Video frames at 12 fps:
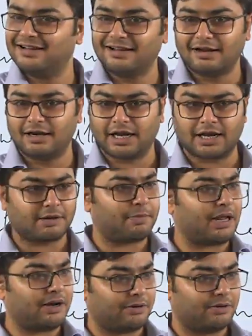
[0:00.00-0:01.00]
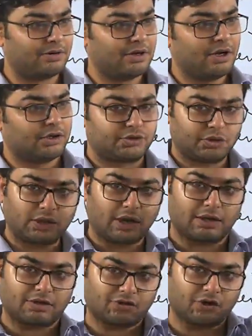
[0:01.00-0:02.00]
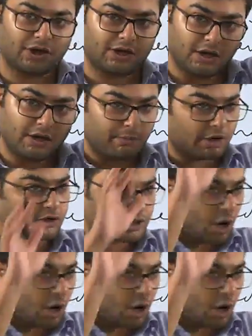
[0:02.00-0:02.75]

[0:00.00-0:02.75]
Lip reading: Link kar pa rahe ho? So the because the